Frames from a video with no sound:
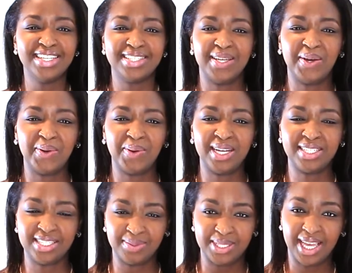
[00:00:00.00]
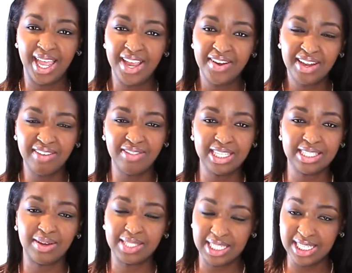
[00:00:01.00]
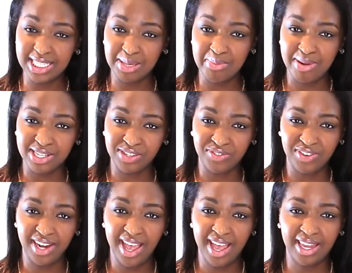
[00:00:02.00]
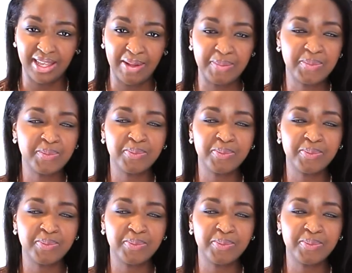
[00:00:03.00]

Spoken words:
So I just was like, here, give this. I was like, this is a present for daddy.